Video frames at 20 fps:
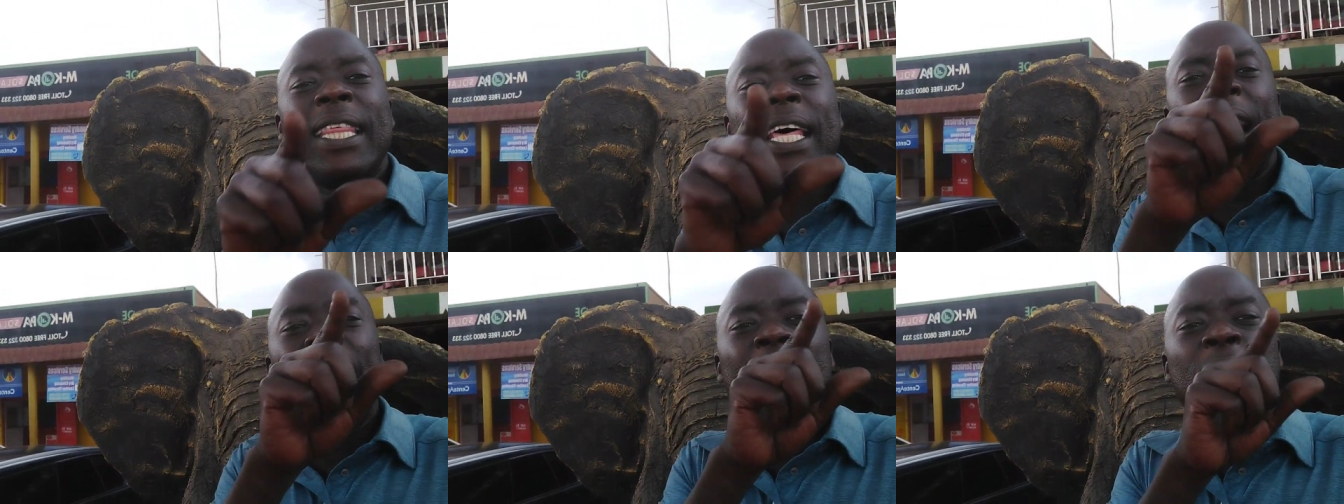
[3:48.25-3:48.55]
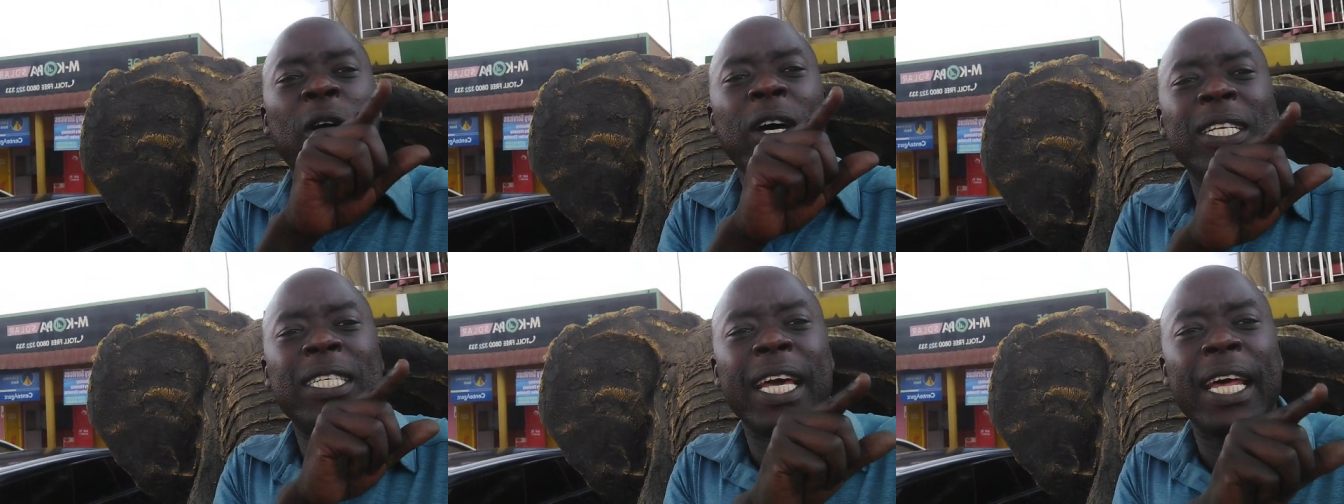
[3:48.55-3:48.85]
they are
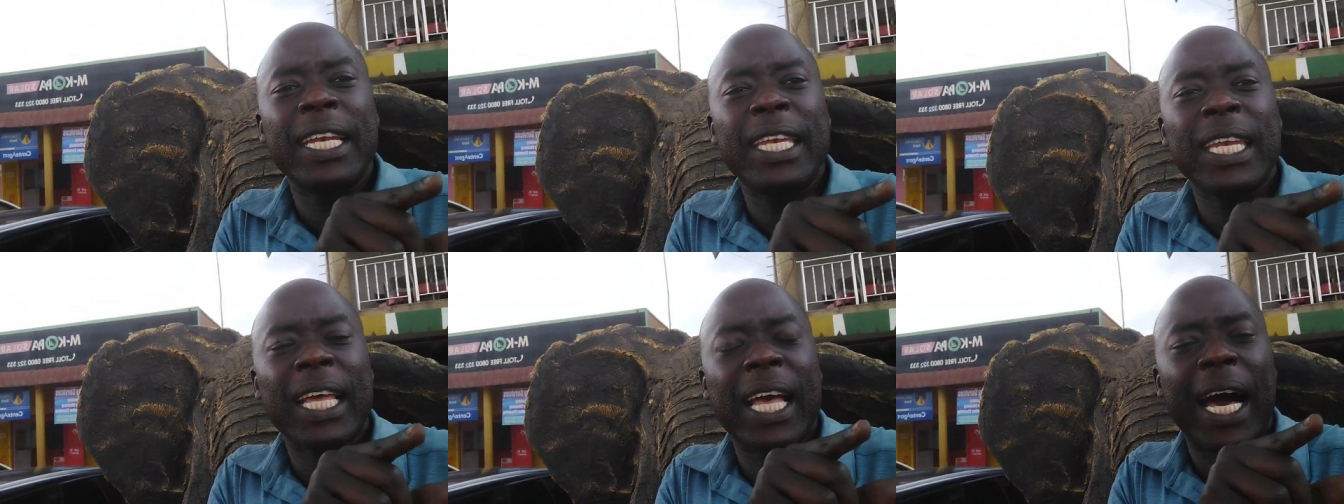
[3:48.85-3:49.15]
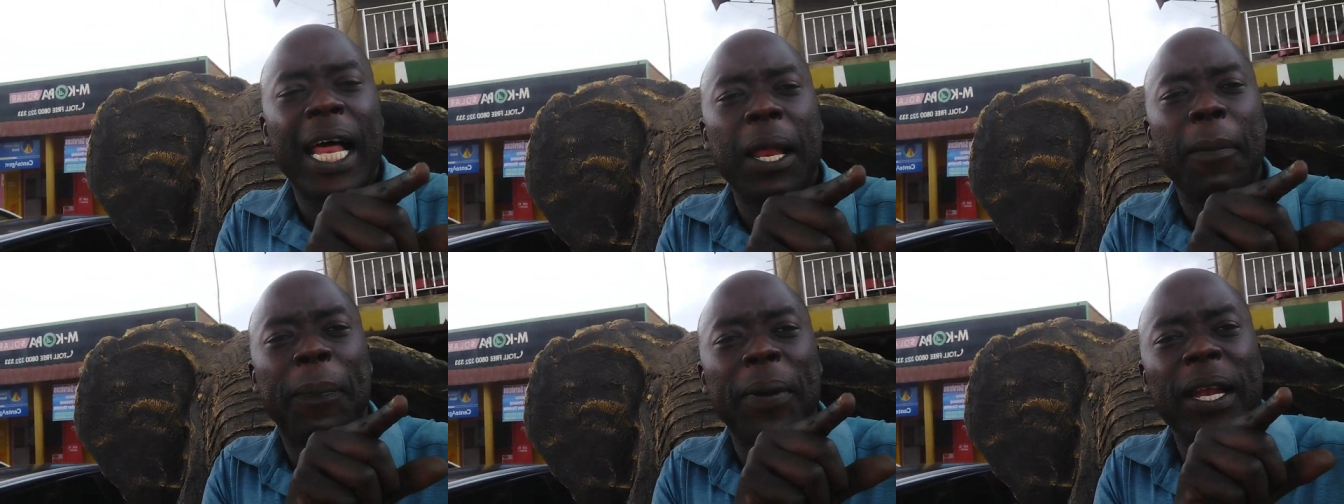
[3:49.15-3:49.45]
not
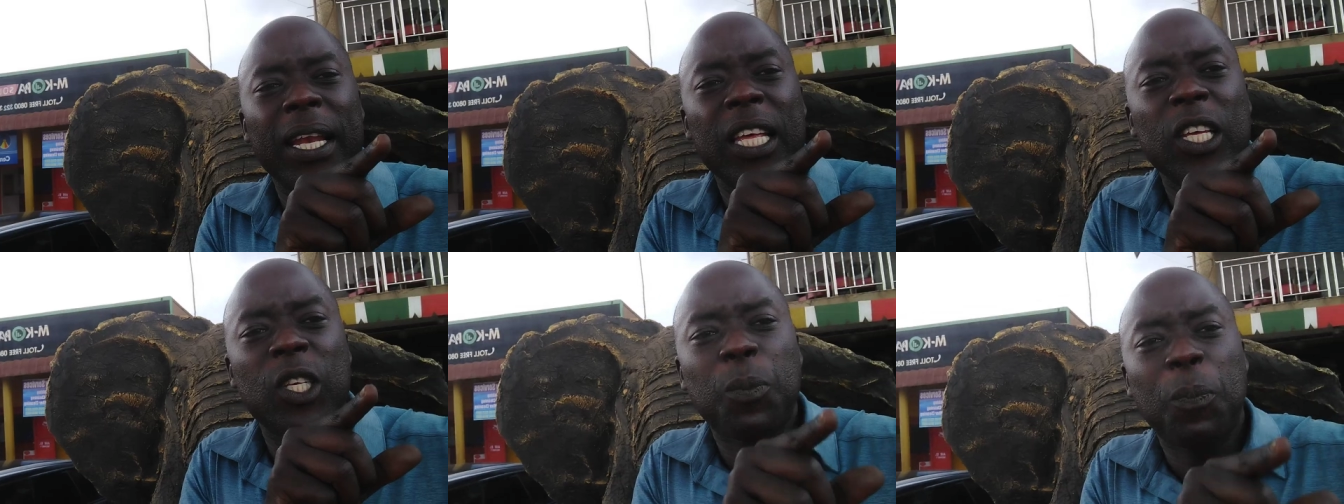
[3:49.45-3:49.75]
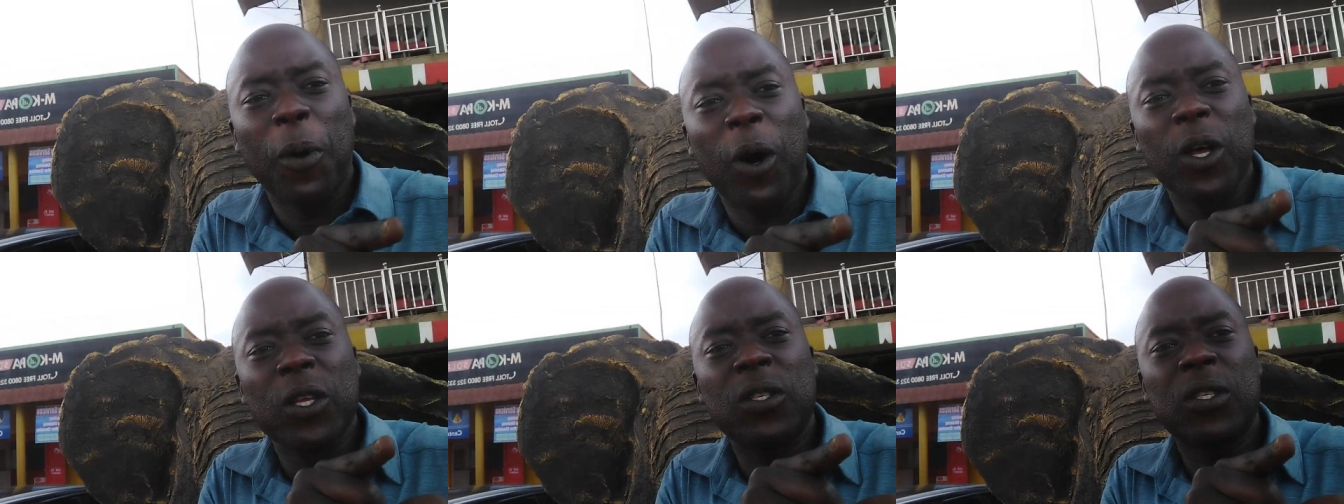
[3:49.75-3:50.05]
genetically
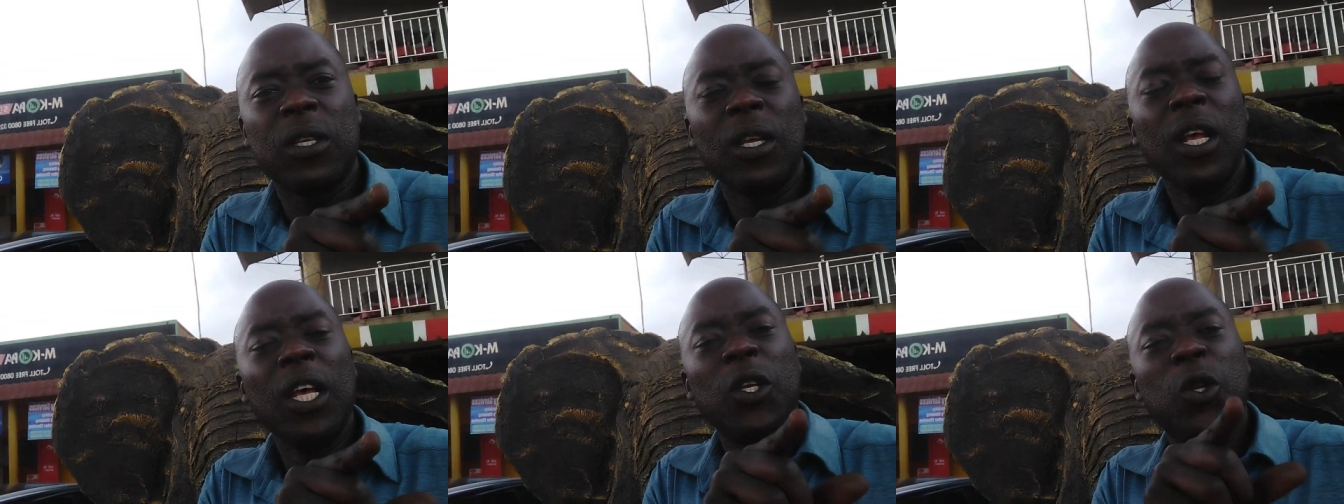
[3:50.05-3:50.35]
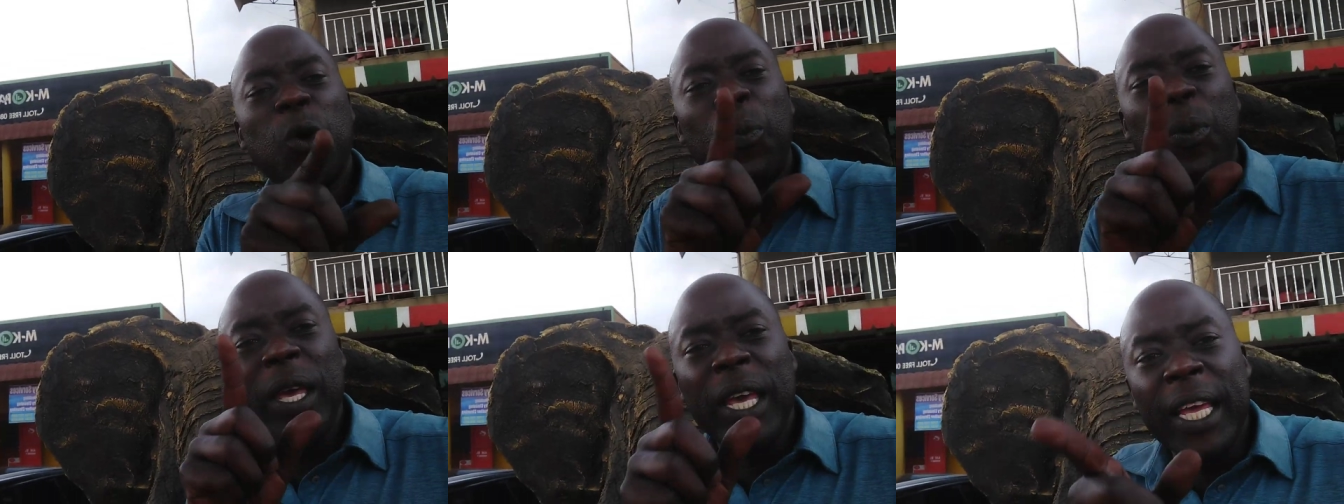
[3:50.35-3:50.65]
predisposed
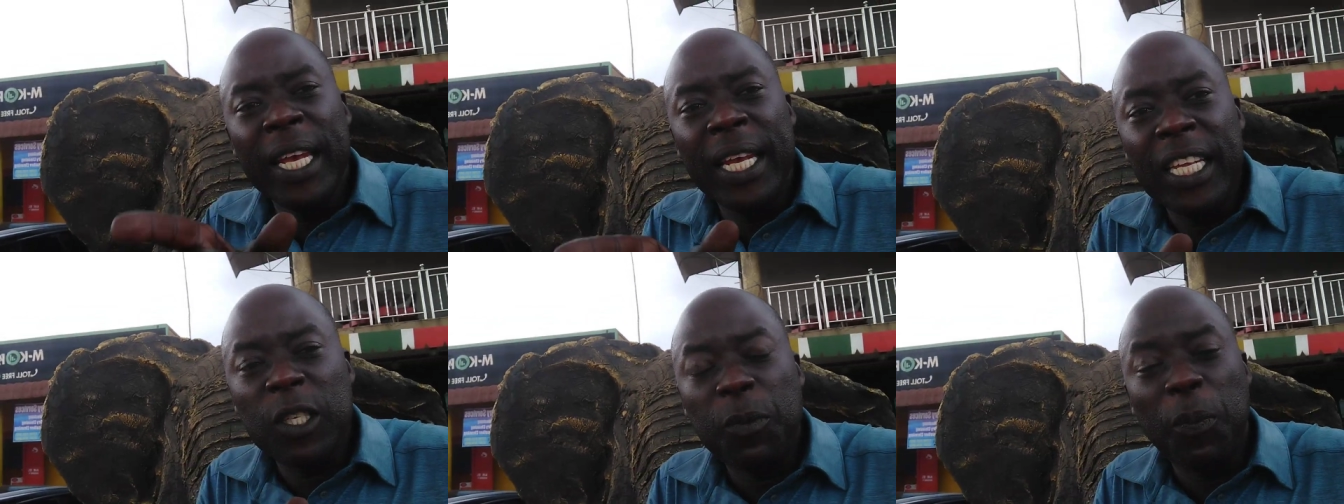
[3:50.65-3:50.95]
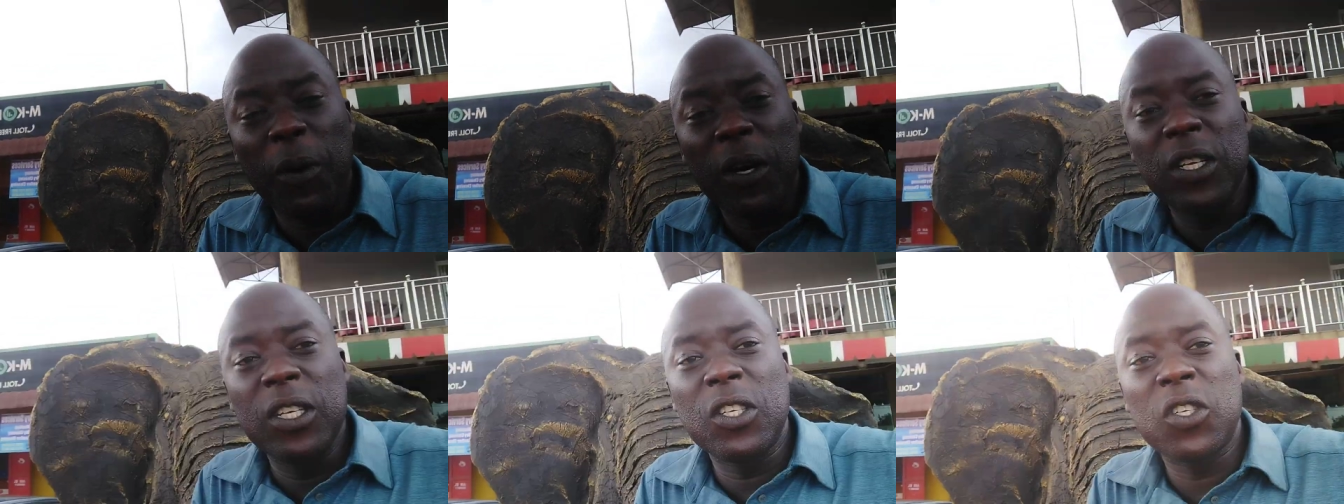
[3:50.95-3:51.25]
to be in these
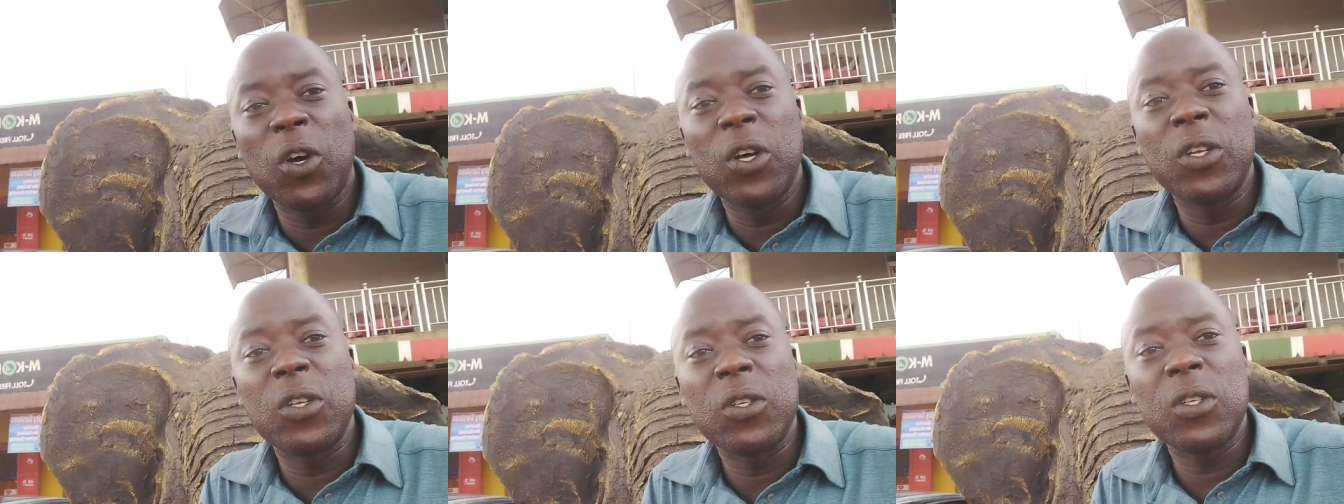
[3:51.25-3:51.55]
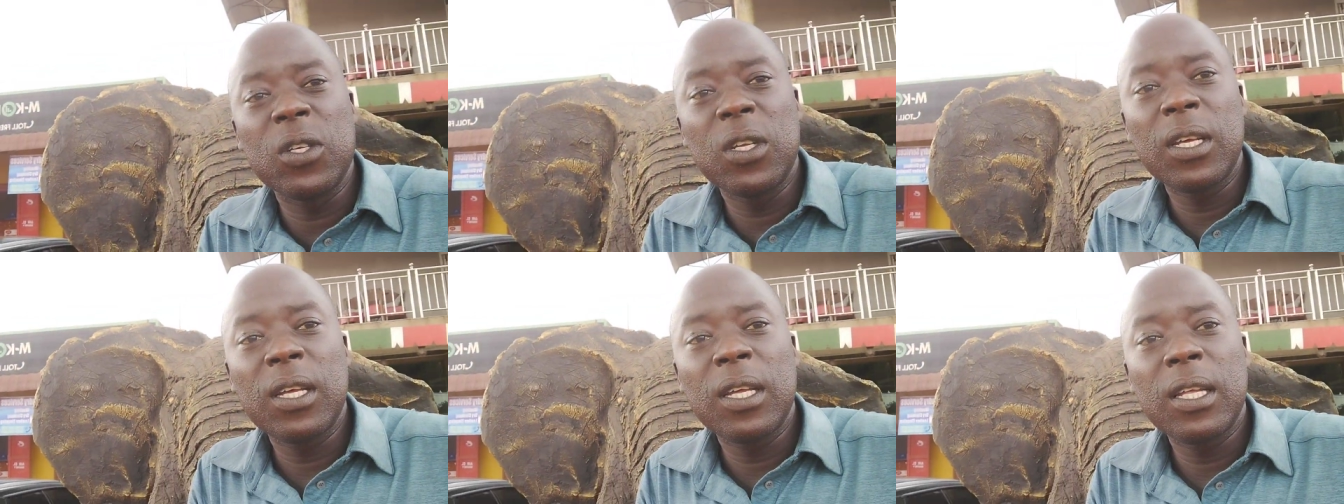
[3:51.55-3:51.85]

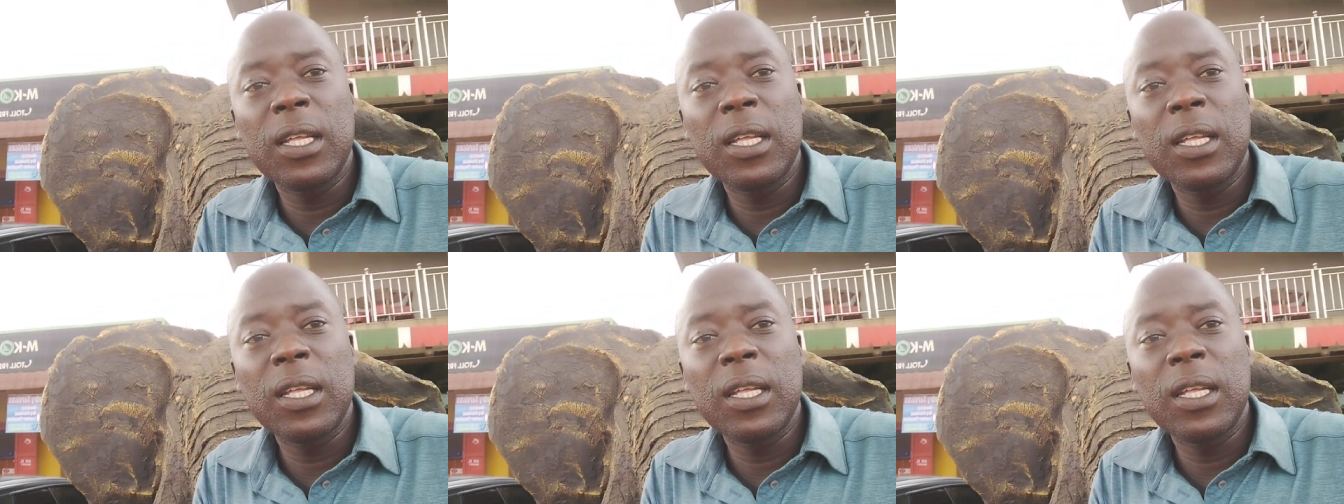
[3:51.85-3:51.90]
positions,